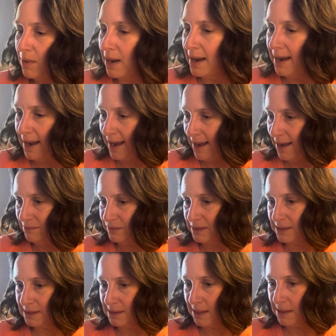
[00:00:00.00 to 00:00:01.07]
I have
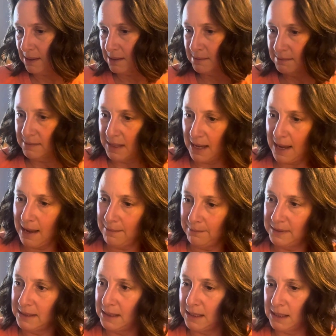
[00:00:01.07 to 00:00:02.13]
some
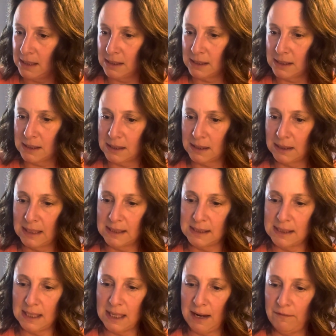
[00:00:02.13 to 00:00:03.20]
empties. Let's
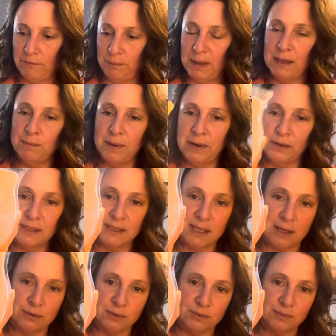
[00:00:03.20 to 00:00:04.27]
see. I have Pinkberry
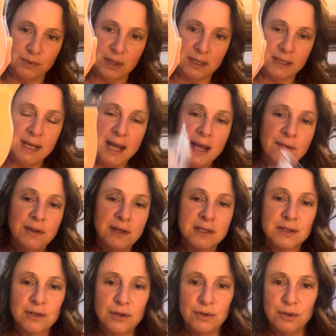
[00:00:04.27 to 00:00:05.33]
Sandalwood. This
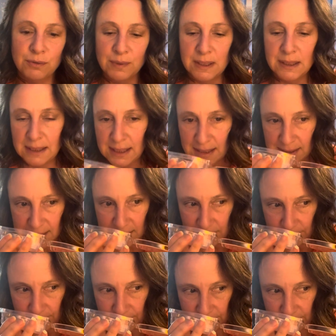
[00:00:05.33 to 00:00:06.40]
is a new release.
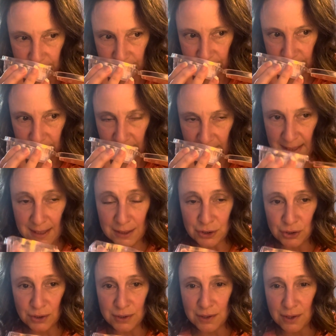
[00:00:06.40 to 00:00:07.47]
And I
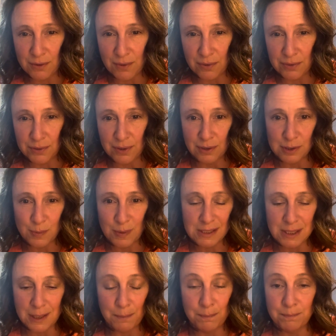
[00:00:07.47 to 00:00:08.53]
should know all the notes, but it's
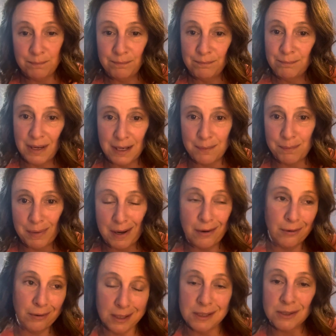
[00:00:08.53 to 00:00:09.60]
like pink
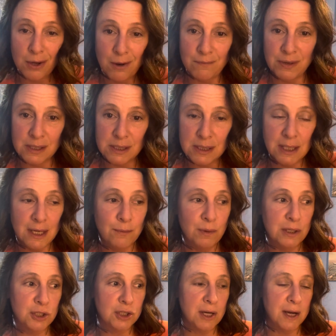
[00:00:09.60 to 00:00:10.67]
berries, obviously,
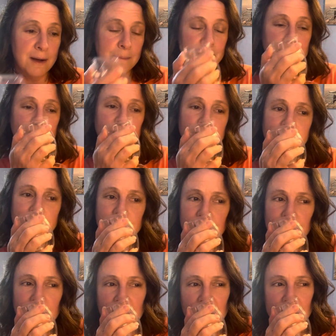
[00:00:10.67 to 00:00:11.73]
which, um,
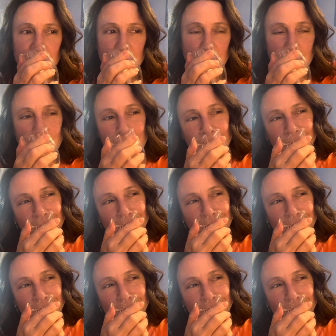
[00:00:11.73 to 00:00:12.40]
so